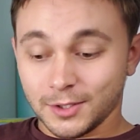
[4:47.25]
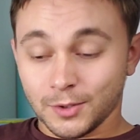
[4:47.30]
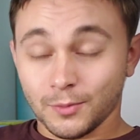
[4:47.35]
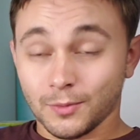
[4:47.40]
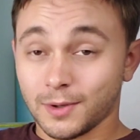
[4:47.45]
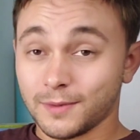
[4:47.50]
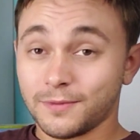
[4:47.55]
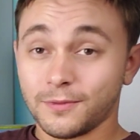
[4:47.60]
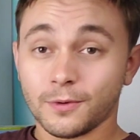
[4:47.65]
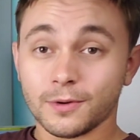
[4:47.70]

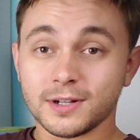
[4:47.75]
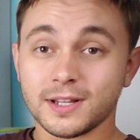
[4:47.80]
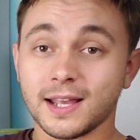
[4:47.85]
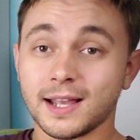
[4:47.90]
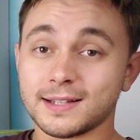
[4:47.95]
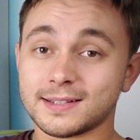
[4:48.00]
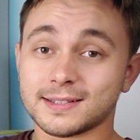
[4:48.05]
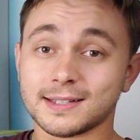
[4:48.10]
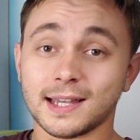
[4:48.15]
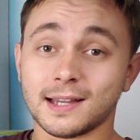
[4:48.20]

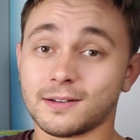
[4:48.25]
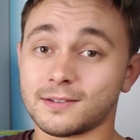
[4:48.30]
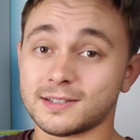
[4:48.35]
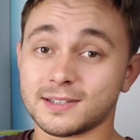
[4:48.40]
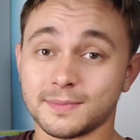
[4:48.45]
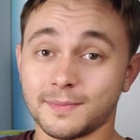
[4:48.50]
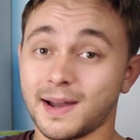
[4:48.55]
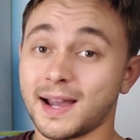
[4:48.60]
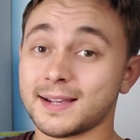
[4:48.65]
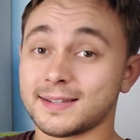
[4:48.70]
1/48 scale
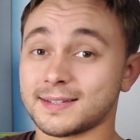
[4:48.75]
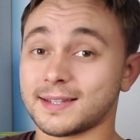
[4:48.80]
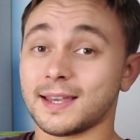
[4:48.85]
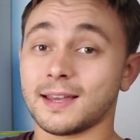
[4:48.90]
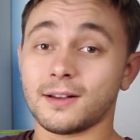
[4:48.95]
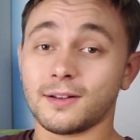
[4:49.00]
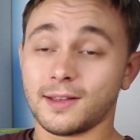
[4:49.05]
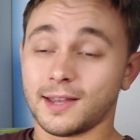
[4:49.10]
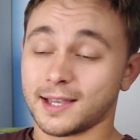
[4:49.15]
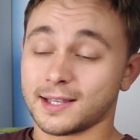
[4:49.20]
is my
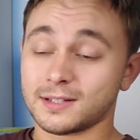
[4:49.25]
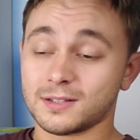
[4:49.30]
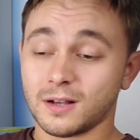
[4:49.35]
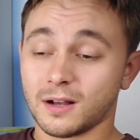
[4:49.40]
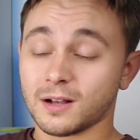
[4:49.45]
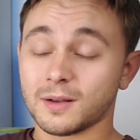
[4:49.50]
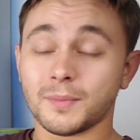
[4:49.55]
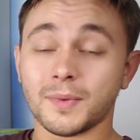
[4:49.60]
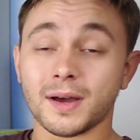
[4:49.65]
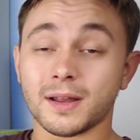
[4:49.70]
scale. I can
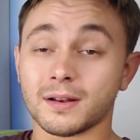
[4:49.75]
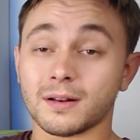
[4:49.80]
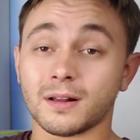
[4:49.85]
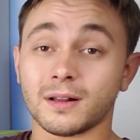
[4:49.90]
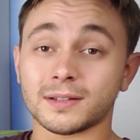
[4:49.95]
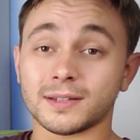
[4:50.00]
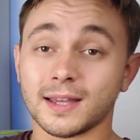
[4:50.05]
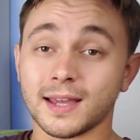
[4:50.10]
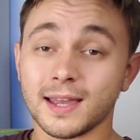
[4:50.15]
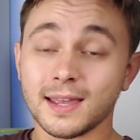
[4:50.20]
talk about it
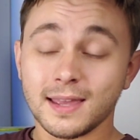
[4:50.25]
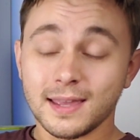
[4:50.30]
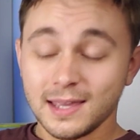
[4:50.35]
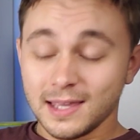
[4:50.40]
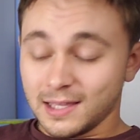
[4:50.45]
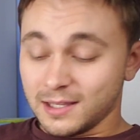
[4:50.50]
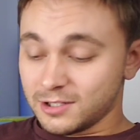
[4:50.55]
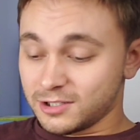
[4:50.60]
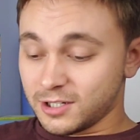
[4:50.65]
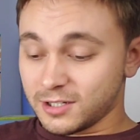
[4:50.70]
all day.
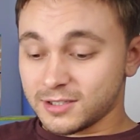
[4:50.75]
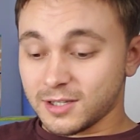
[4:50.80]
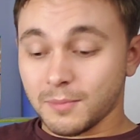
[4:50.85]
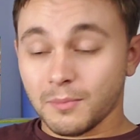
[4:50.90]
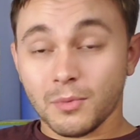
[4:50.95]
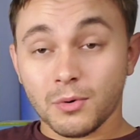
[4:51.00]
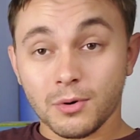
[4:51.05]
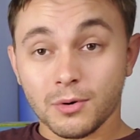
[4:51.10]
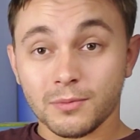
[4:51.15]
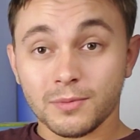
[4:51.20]
It's just a
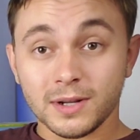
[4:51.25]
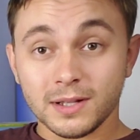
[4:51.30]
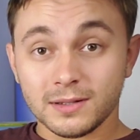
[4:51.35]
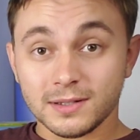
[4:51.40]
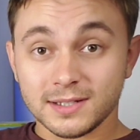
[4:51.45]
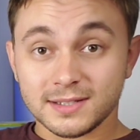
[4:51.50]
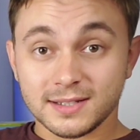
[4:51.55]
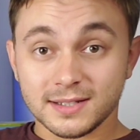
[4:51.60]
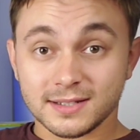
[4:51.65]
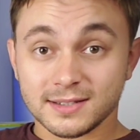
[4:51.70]
more
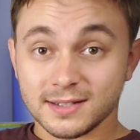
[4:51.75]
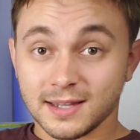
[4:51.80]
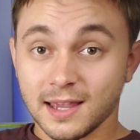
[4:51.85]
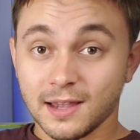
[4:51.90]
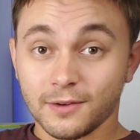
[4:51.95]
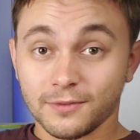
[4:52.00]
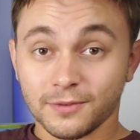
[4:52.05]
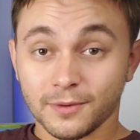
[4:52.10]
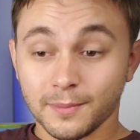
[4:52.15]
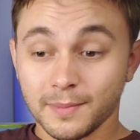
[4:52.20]
realistic
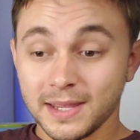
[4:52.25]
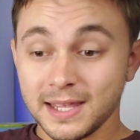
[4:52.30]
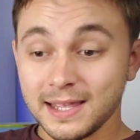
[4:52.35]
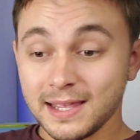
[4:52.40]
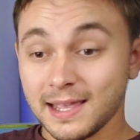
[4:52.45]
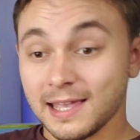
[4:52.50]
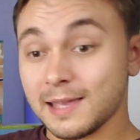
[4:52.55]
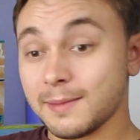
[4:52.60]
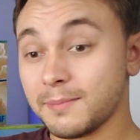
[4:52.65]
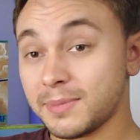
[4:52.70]
scale for
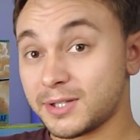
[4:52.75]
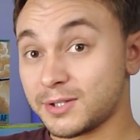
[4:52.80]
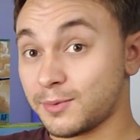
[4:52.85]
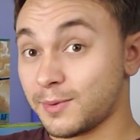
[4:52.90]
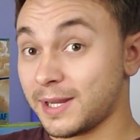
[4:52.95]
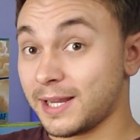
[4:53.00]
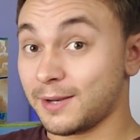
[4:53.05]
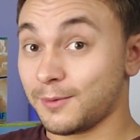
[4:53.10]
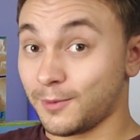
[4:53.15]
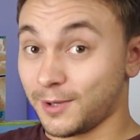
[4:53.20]
me, in
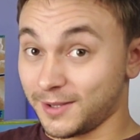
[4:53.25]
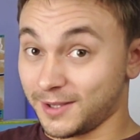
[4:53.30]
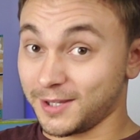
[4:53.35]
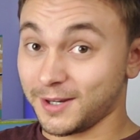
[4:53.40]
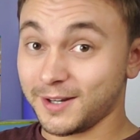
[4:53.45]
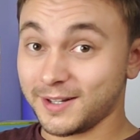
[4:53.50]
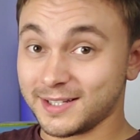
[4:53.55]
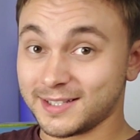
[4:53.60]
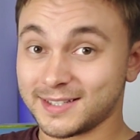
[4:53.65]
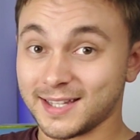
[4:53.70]
between
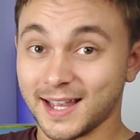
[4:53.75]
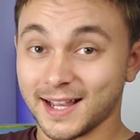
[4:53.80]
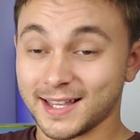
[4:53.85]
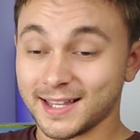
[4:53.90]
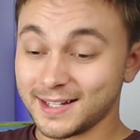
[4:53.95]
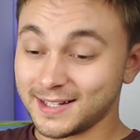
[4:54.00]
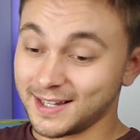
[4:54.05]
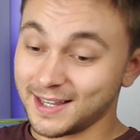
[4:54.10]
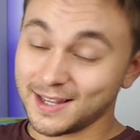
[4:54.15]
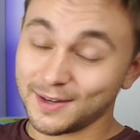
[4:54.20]

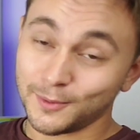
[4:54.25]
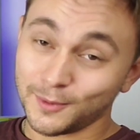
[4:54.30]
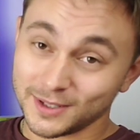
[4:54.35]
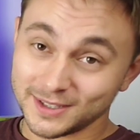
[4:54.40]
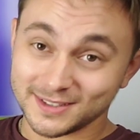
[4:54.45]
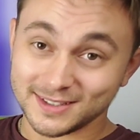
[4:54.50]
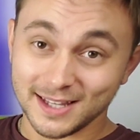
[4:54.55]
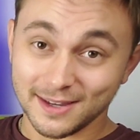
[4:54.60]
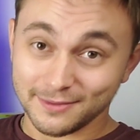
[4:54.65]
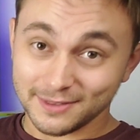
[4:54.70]
1/32 and
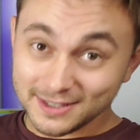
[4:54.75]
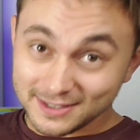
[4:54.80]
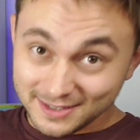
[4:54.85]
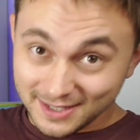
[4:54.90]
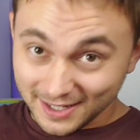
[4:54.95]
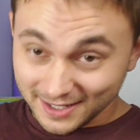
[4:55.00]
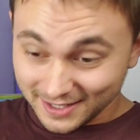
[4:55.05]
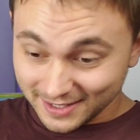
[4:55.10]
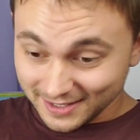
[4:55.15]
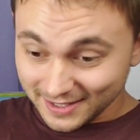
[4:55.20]

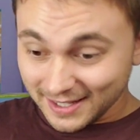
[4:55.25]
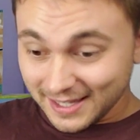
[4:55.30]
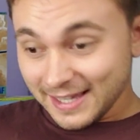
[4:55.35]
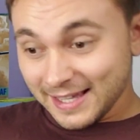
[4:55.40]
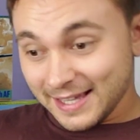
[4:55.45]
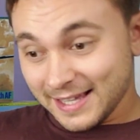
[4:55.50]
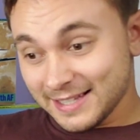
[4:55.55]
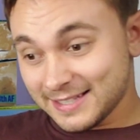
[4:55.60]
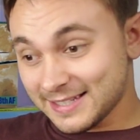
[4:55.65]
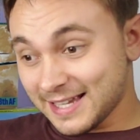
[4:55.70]
1/72.
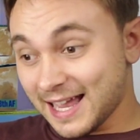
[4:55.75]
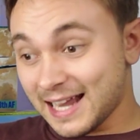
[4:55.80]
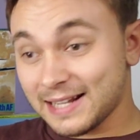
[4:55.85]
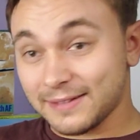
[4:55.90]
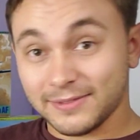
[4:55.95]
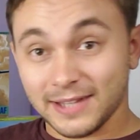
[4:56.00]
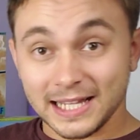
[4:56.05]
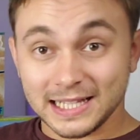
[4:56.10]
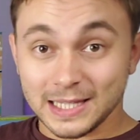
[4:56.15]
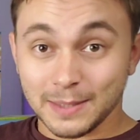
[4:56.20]
It's kind
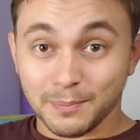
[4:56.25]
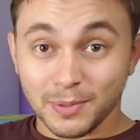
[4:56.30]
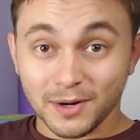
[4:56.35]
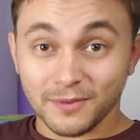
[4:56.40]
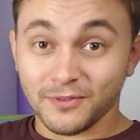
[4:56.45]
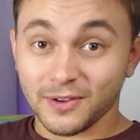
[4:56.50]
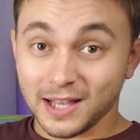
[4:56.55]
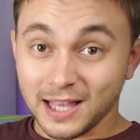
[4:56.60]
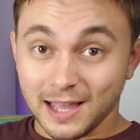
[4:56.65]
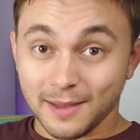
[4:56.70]
of like the
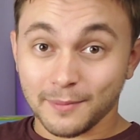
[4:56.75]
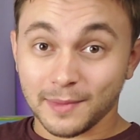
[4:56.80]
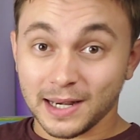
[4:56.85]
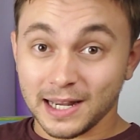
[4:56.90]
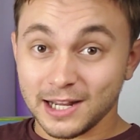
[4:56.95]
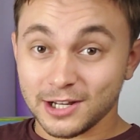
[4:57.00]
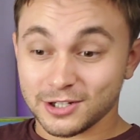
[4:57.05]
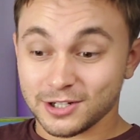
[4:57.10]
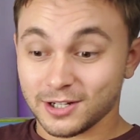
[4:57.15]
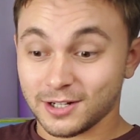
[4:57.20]
perfect
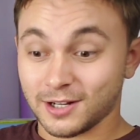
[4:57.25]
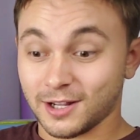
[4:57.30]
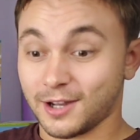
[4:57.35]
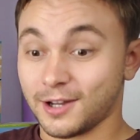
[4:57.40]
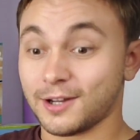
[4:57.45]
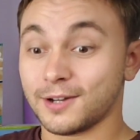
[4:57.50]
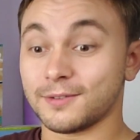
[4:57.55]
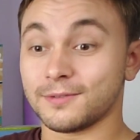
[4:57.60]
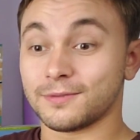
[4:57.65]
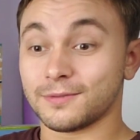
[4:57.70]
combination
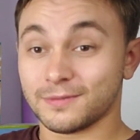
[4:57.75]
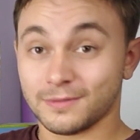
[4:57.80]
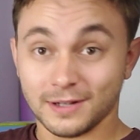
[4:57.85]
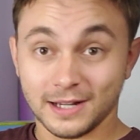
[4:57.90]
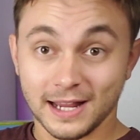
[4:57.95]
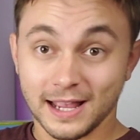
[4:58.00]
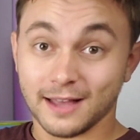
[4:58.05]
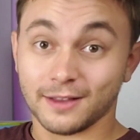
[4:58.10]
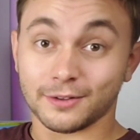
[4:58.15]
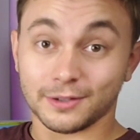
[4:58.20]
of
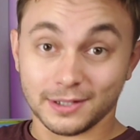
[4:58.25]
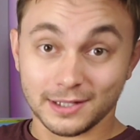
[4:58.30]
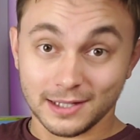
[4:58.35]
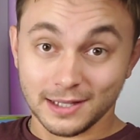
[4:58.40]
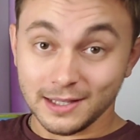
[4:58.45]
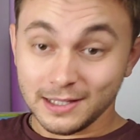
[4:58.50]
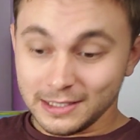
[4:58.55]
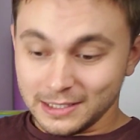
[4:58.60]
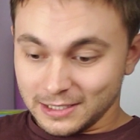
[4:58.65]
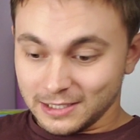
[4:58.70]
reality.
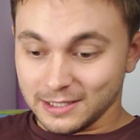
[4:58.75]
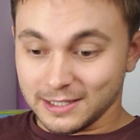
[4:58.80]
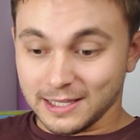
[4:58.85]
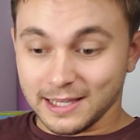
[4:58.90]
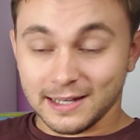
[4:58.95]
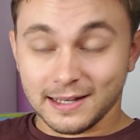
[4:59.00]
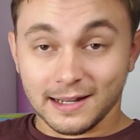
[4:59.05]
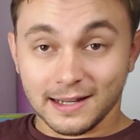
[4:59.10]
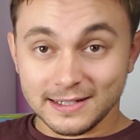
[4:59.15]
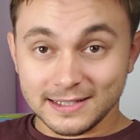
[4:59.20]
You
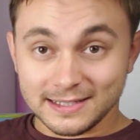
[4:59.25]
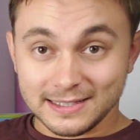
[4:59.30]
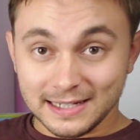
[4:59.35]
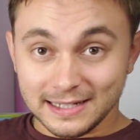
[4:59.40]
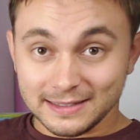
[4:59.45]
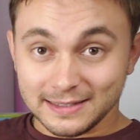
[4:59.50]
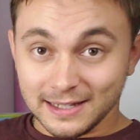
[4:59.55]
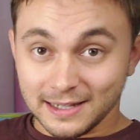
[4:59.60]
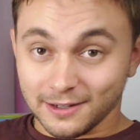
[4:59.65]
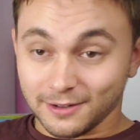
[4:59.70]
get nice
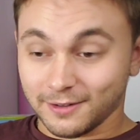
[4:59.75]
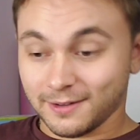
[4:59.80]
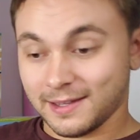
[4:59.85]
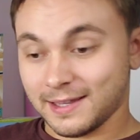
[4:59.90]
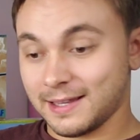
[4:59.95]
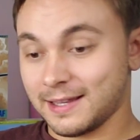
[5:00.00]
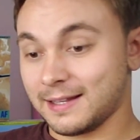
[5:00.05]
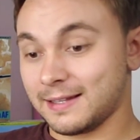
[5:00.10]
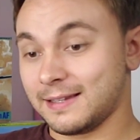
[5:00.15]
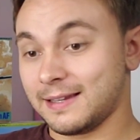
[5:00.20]
detail
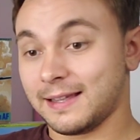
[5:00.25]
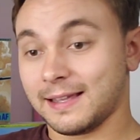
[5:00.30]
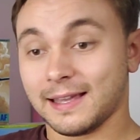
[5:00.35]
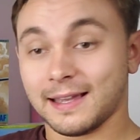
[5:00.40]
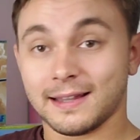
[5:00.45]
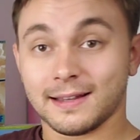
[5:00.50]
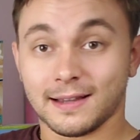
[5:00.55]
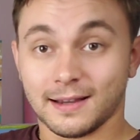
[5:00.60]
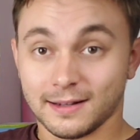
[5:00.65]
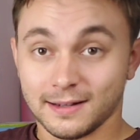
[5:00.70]
and you
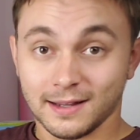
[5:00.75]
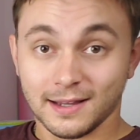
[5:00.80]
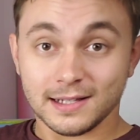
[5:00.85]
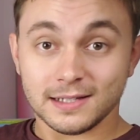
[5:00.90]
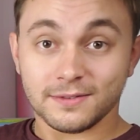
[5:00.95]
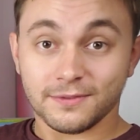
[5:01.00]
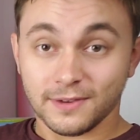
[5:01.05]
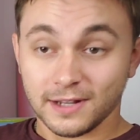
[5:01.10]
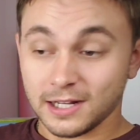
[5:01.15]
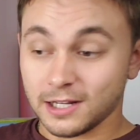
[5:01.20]
get a
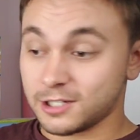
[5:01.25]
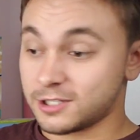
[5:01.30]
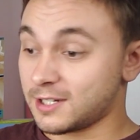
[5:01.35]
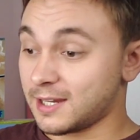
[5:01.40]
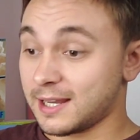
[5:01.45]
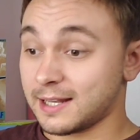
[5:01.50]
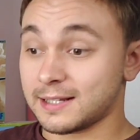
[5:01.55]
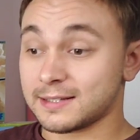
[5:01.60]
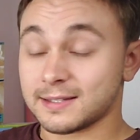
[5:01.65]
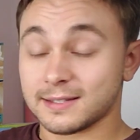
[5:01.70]
nice finish,
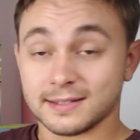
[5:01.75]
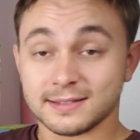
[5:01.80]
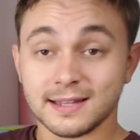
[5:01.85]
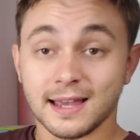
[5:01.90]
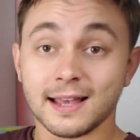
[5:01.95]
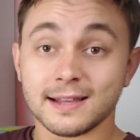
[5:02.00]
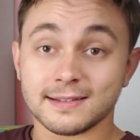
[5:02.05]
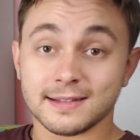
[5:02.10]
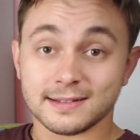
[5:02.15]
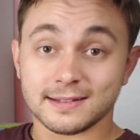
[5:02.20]
and it's a
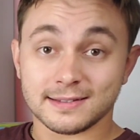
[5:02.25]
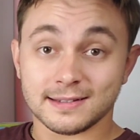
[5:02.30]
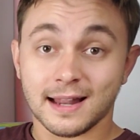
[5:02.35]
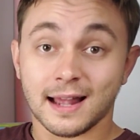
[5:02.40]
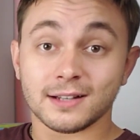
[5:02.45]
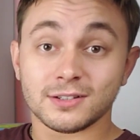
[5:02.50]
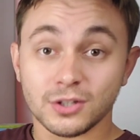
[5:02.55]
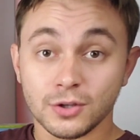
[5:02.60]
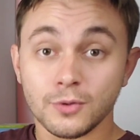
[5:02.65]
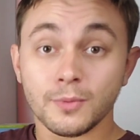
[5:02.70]
size that's
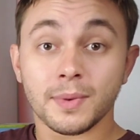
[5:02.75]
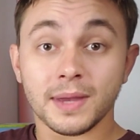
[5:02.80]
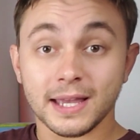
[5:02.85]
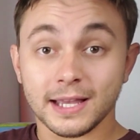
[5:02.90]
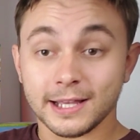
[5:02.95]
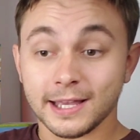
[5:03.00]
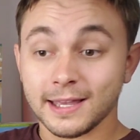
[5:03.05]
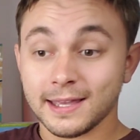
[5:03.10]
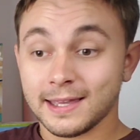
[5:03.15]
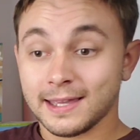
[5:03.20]
not too
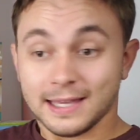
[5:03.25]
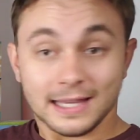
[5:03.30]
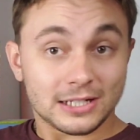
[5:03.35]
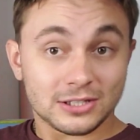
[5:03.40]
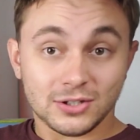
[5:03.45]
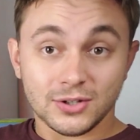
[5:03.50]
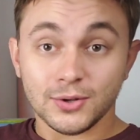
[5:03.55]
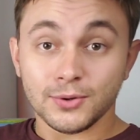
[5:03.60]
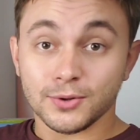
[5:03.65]
big and too